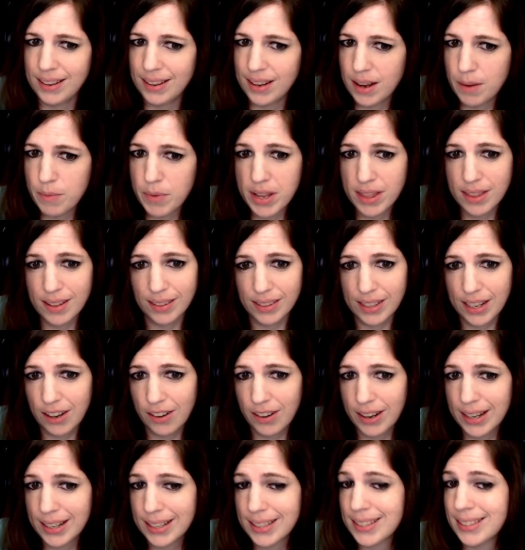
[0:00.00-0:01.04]
I mean, the
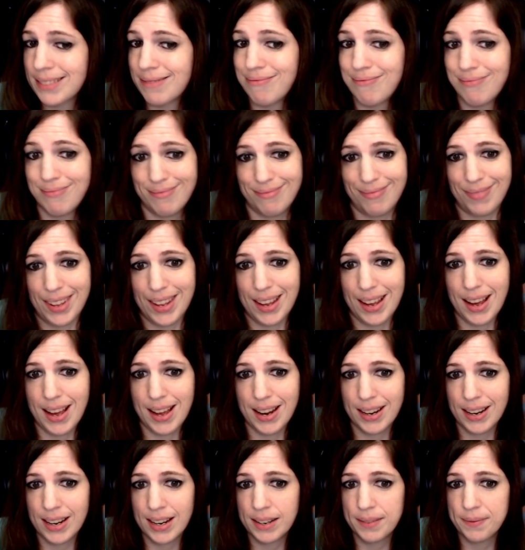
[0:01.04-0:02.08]
lyrics, got
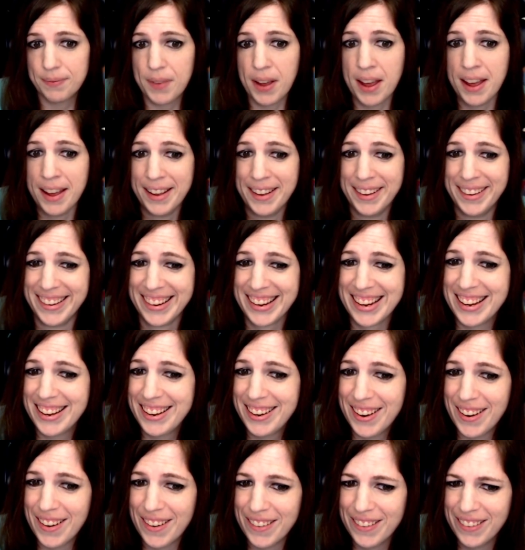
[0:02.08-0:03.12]
it. You
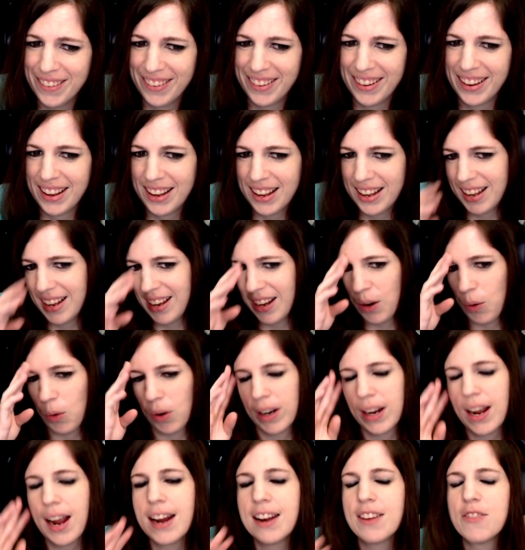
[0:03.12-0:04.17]
know. We're
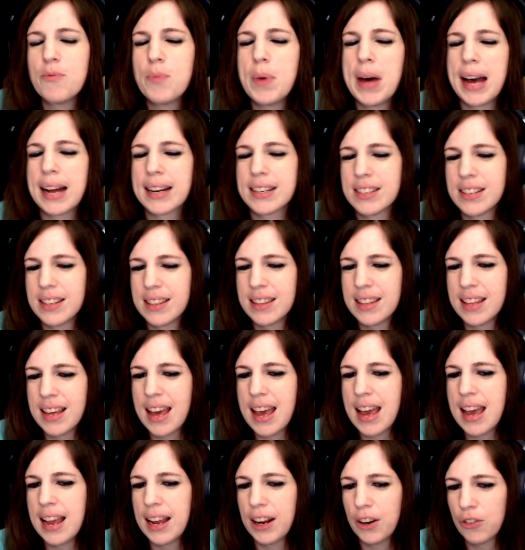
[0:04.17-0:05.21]
kind of back to the
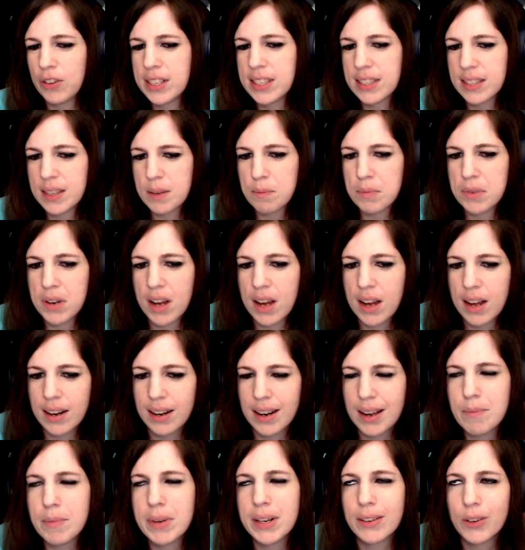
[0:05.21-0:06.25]
angry Slipknot.
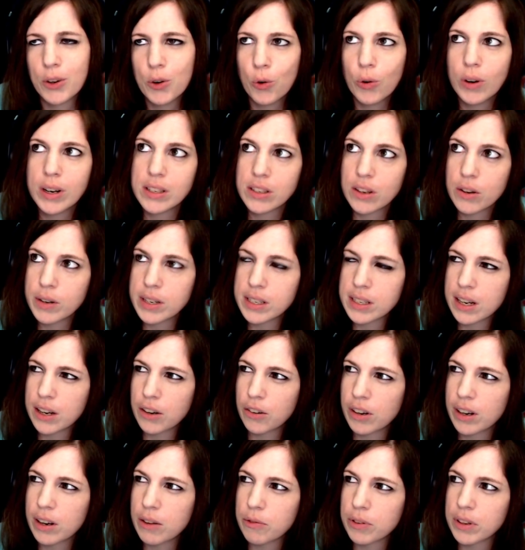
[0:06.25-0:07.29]
I mean, Corey's always
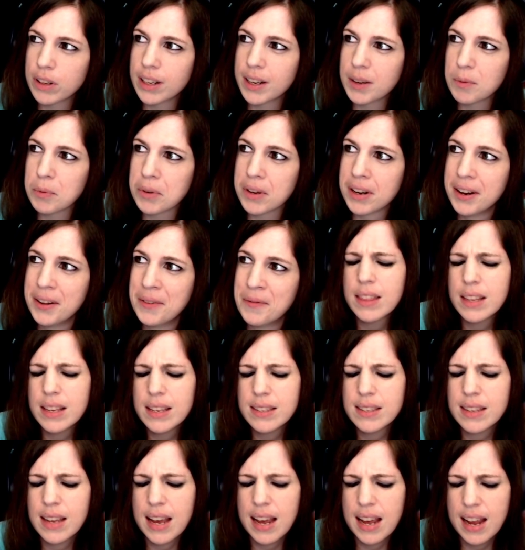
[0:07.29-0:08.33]
angry, I feel like, but
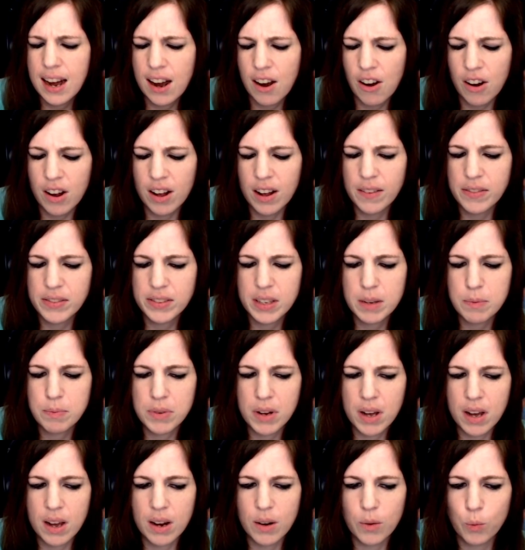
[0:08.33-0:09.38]
this era of
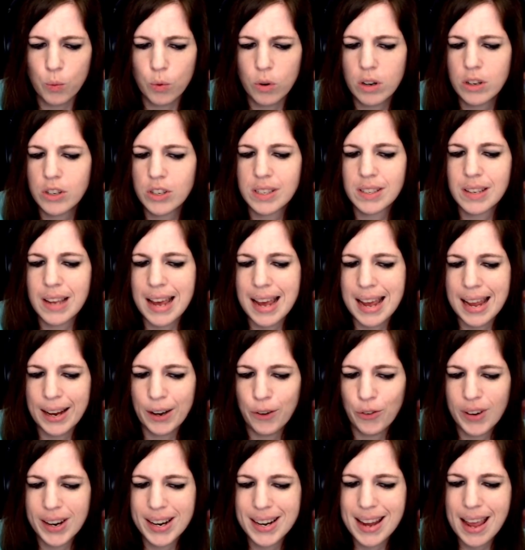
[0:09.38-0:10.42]
Slipknot, we're just
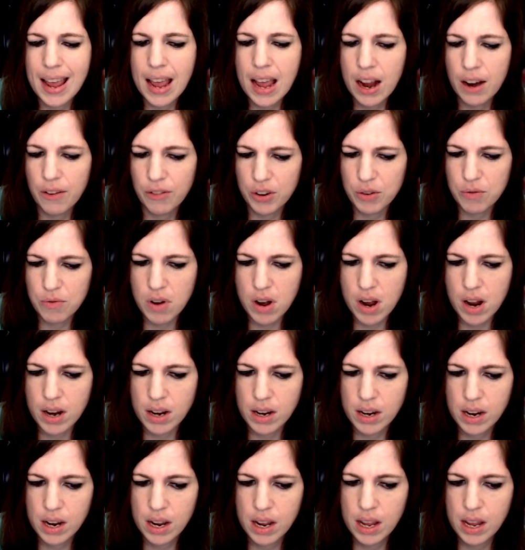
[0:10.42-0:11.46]
angry at
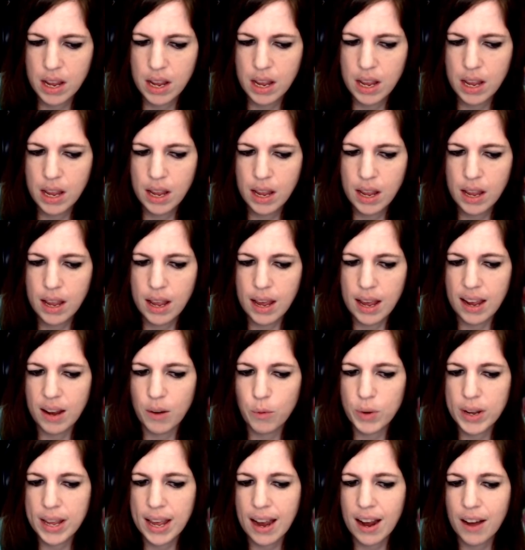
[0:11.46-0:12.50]
everyone. And
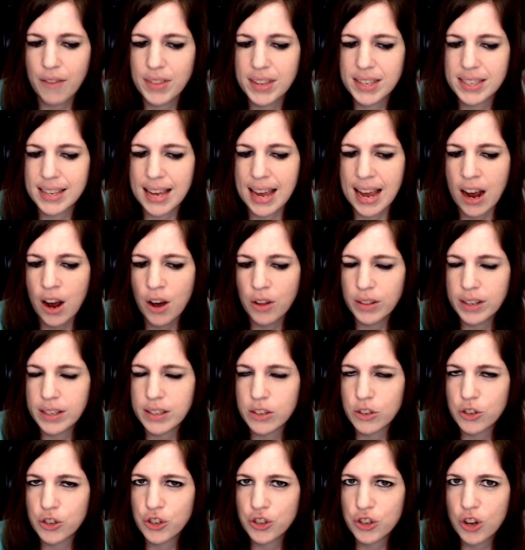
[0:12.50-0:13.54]
we have this outlet
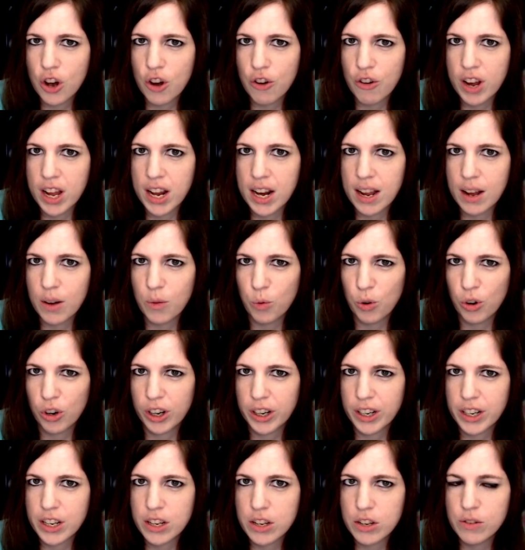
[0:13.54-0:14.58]
to show it, and we're
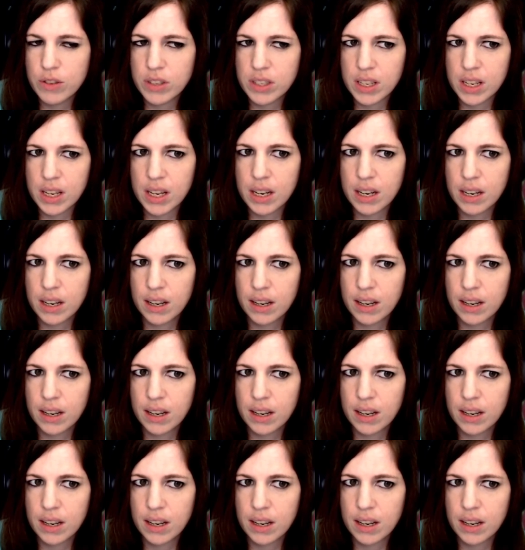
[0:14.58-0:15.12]
going to use it.